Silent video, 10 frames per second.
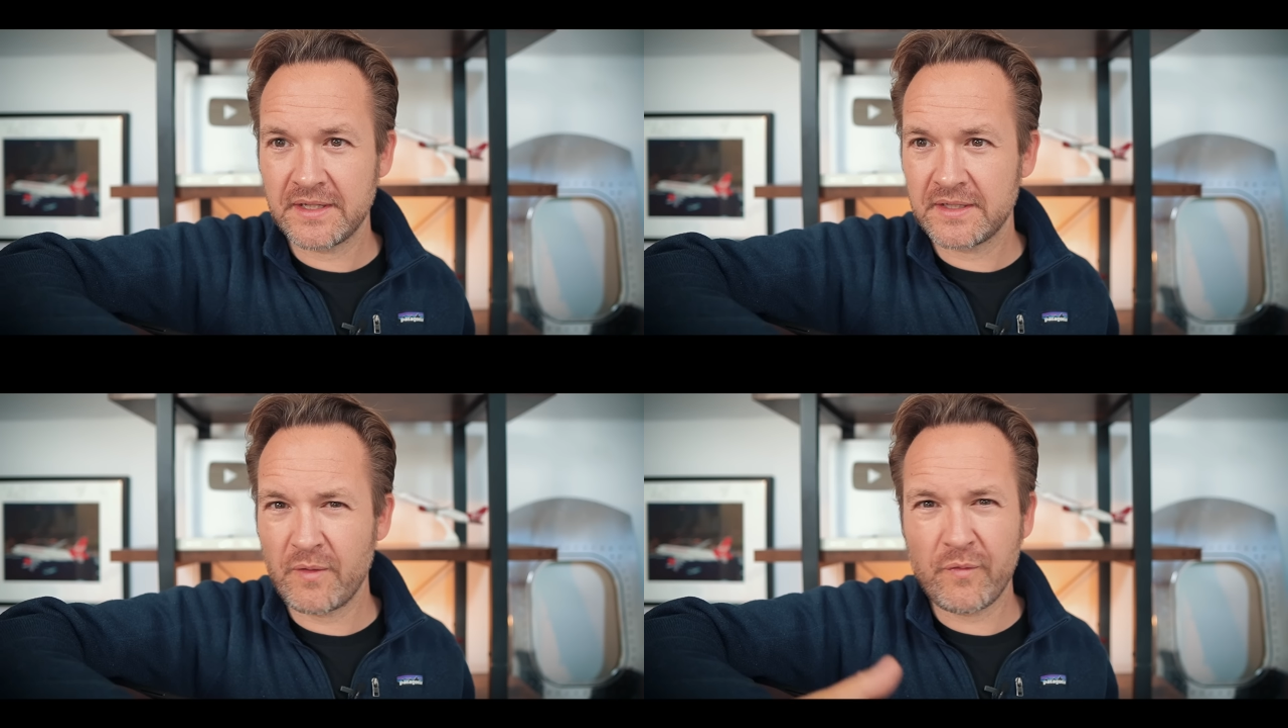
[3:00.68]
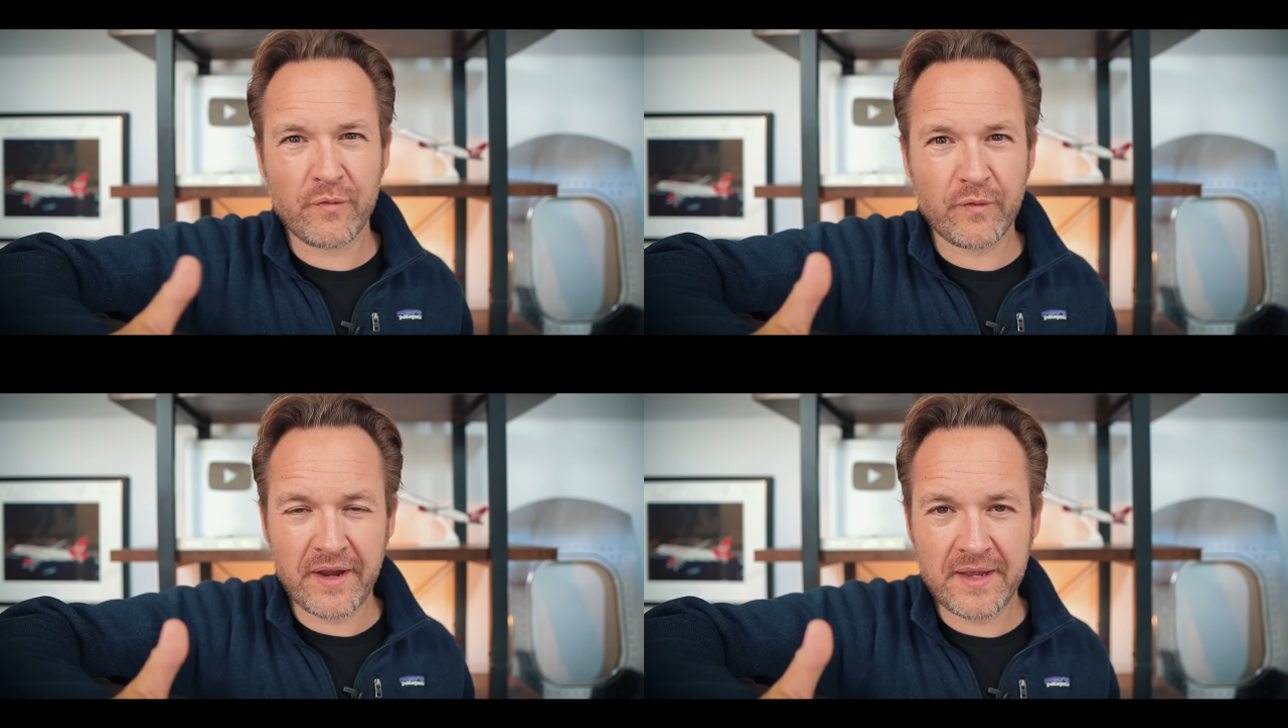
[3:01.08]
no
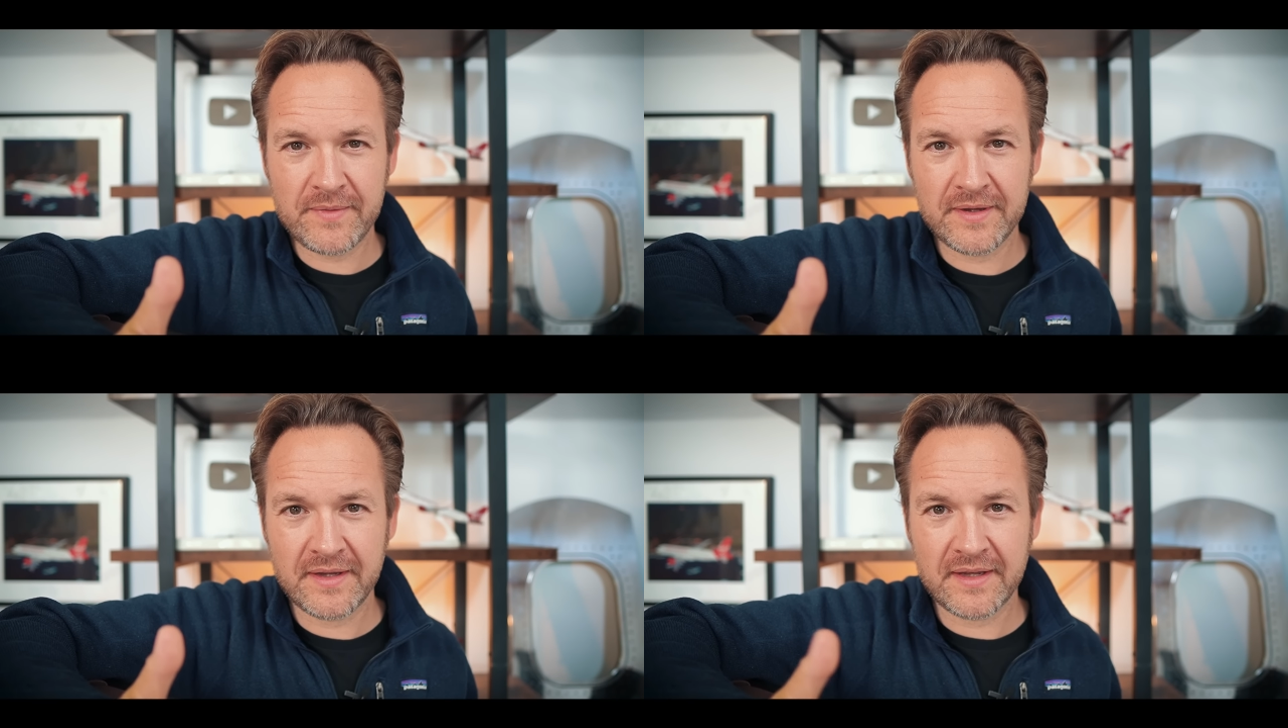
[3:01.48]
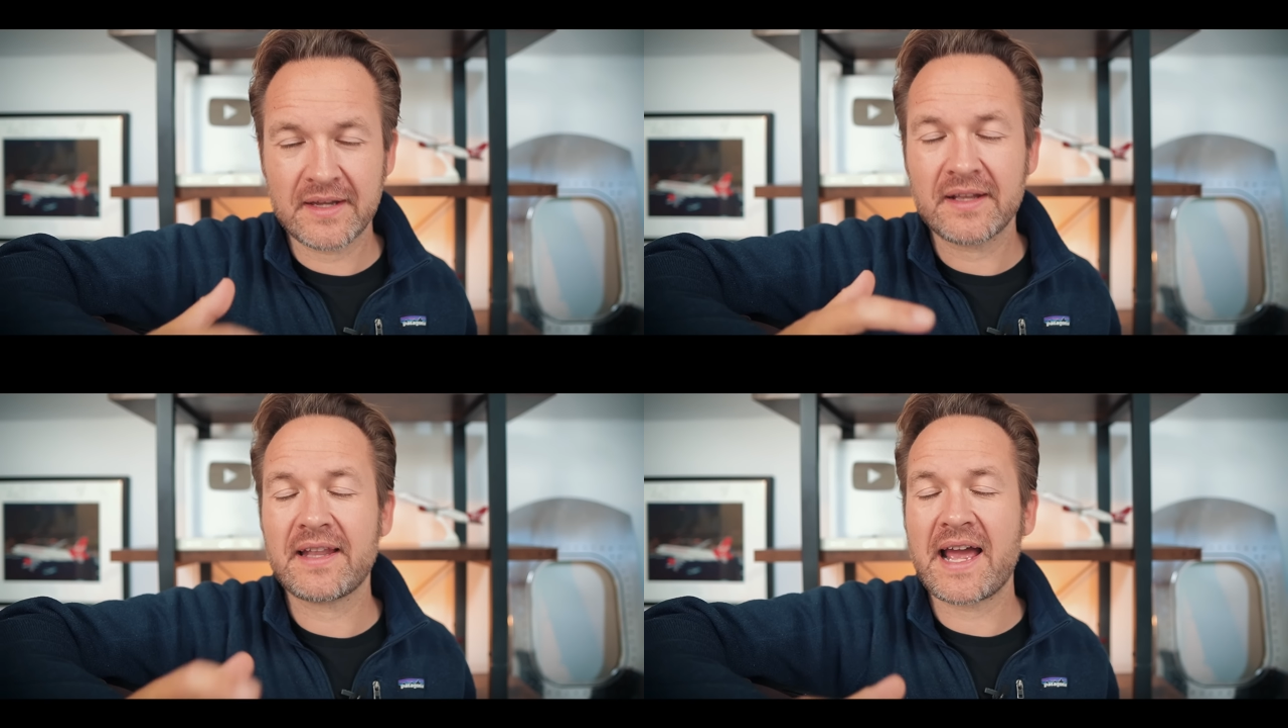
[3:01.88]
frame,
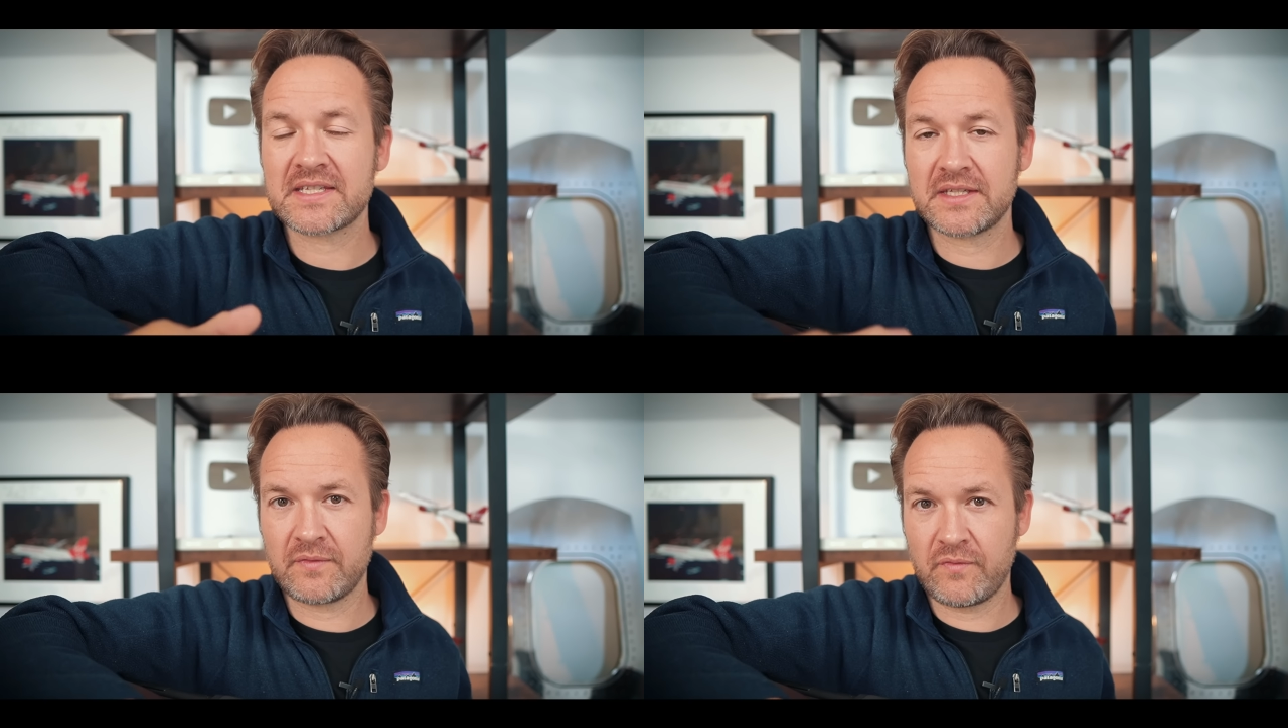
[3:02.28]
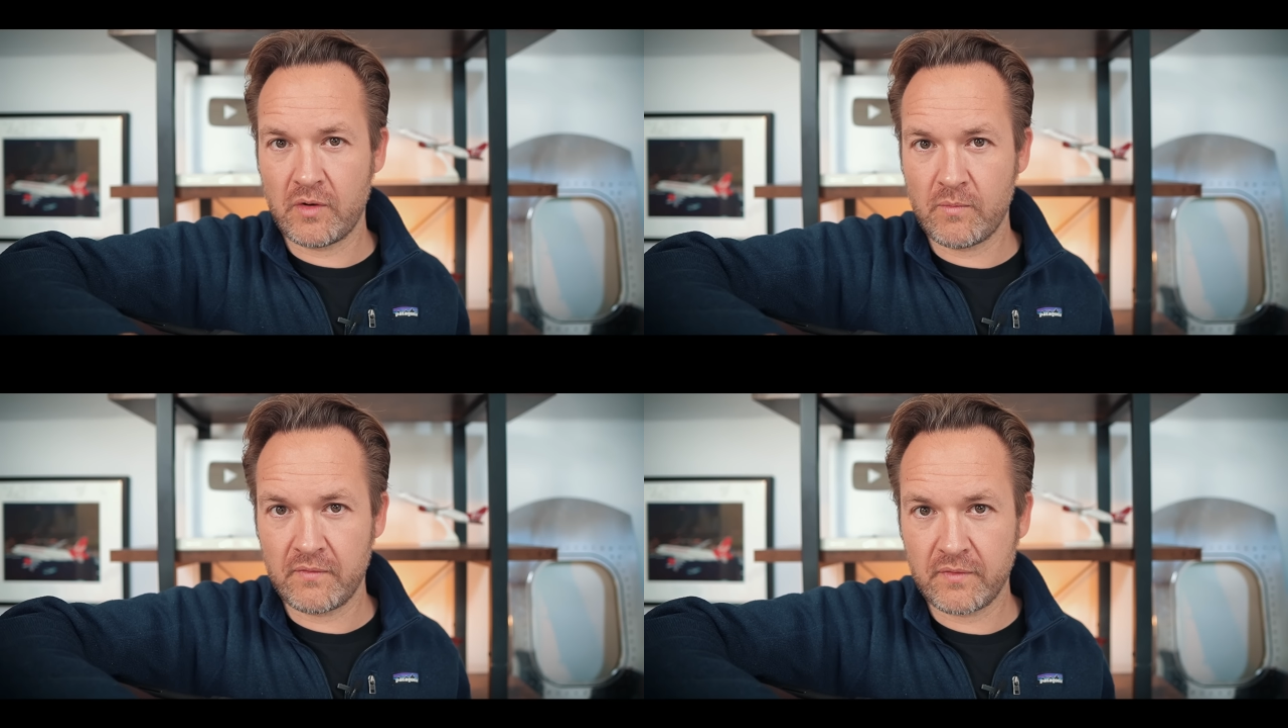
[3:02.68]
classic
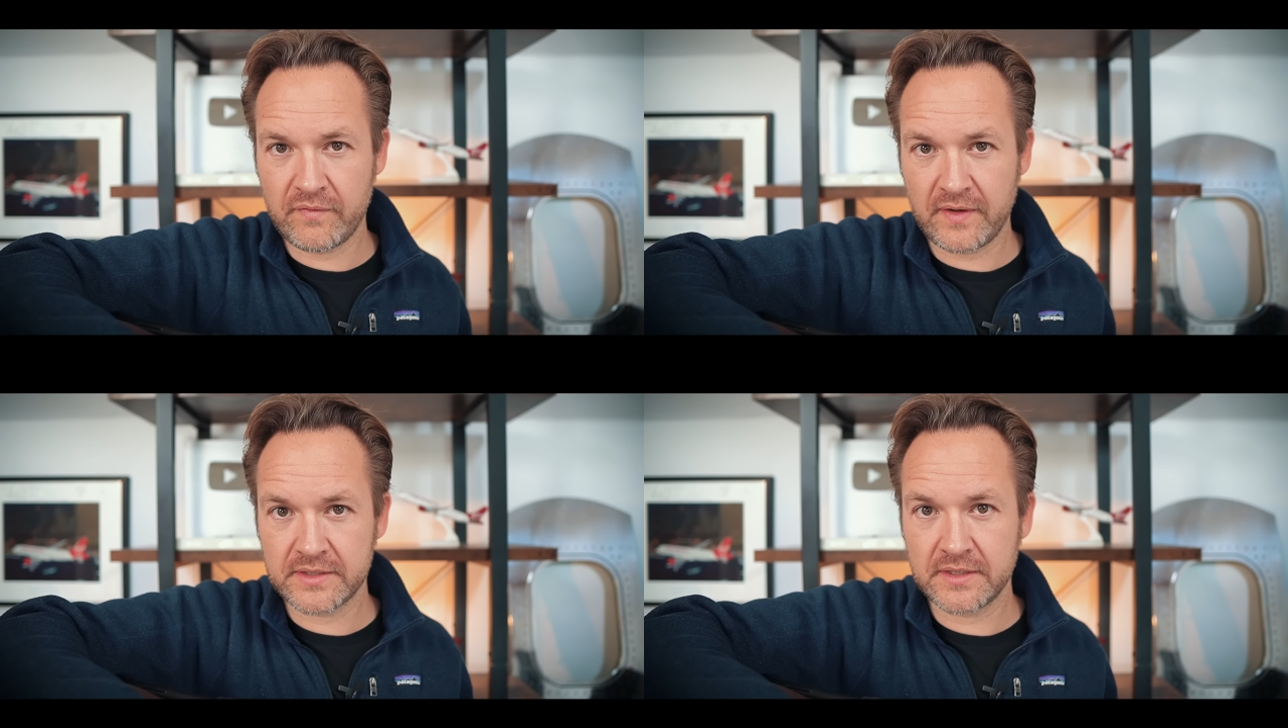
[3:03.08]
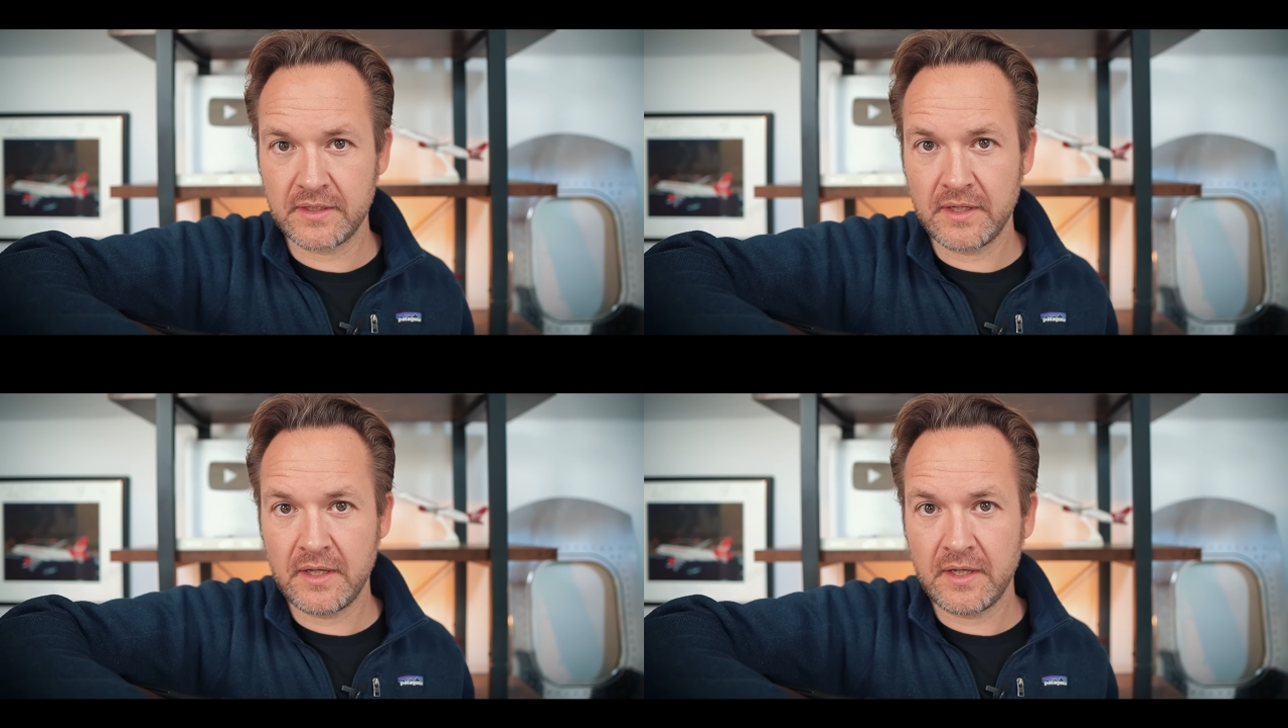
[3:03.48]
form over function.